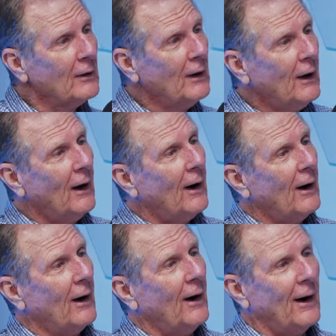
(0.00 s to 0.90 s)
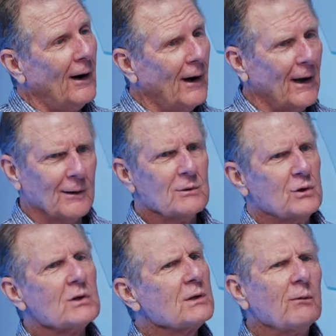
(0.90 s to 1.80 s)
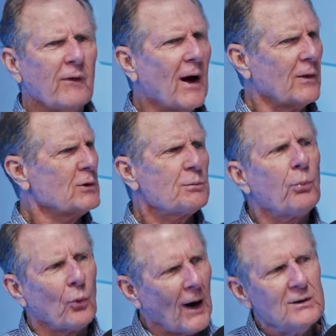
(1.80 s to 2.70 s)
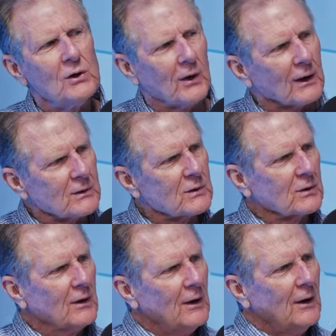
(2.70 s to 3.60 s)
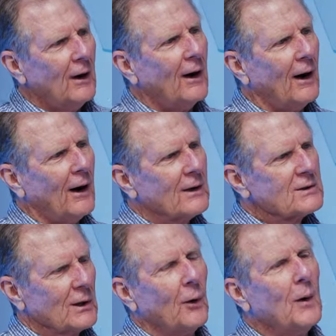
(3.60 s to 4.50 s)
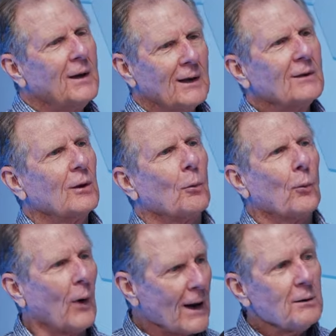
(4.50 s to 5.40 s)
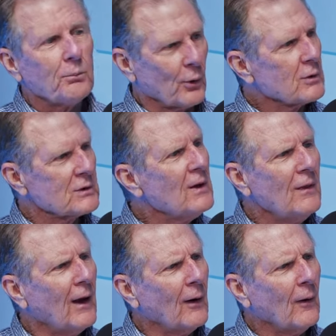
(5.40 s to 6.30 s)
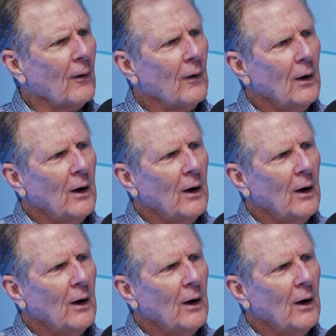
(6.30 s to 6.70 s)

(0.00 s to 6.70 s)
Isn't that amazing? And it was just the father's prejudice. Yeah. So get the right person there.